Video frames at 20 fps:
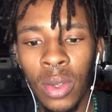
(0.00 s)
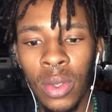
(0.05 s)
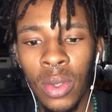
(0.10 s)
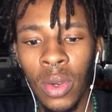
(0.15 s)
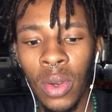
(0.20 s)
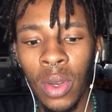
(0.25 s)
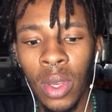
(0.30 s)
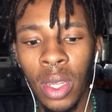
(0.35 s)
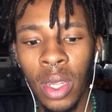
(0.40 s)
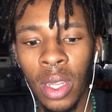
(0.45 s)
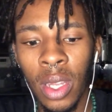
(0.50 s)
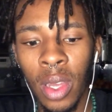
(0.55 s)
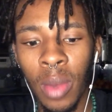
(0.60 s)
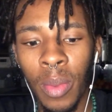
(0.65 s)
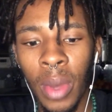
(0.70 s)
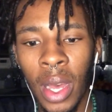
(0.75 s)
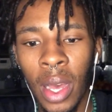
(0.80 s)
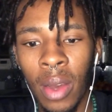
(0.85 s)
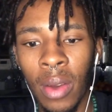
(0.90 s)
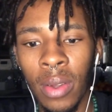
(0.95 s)
talking
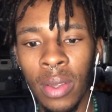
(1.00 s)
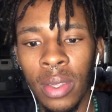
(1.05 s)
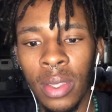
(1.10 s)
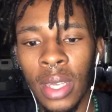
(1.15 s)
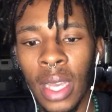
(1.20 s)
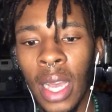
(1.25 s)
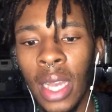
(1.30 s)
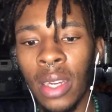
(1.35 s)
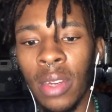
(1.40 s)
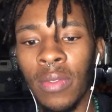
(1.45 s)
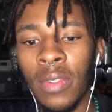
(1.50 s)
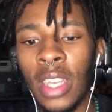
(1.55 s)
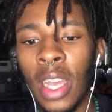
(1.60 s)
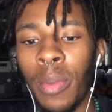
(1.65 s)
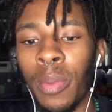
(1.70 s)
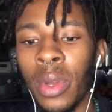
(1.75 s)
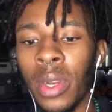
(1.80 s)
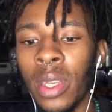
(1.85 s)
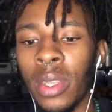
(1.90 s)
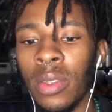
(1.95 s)
about kind of
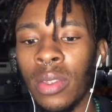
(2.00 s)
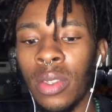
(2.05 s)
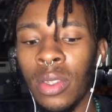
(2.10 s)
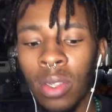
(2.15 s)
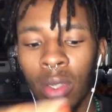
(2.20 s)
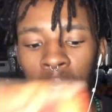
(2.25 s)
tapping into your